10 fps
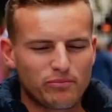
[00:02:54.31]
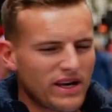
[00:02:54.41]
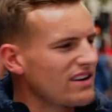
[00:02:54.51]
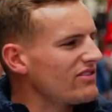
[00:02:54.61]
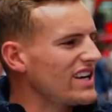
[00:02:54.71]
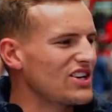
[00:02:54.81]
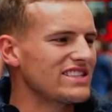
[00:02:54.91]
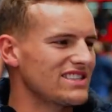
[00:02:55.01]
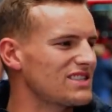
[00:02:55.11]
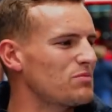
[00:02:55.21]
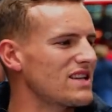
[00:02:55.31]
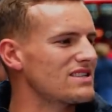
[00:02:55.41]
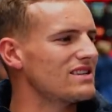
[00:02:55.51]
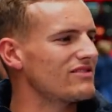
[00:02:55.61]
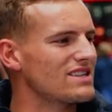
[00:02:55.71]
being a vegan is
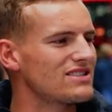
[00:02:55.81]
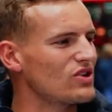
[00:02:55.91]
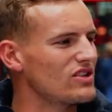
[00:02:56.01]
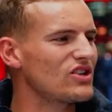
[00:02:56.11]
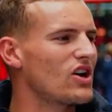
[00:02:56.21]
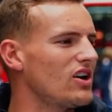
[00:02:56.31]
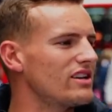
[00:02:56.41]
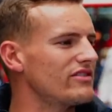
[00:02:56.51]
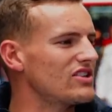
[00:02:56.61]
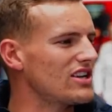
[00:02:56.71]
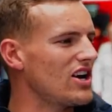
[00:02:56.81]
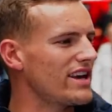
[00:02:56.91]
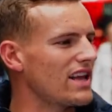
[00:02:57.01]
expensive. That's not you can't even deny